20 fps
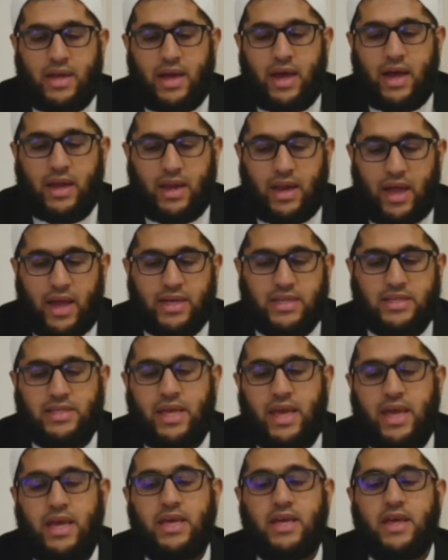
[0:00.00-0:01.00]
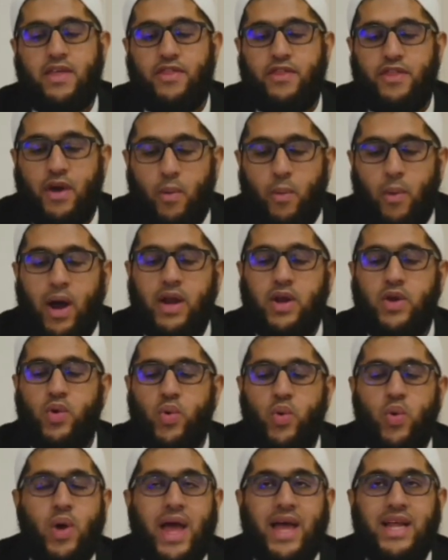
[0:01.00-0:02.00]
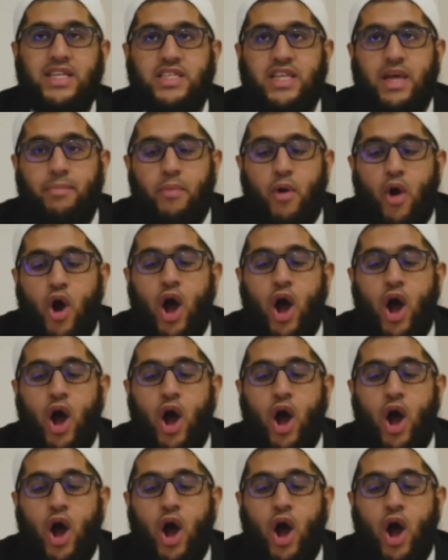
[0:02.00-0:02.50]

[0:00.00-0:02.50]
Allah is saying, the one who ends up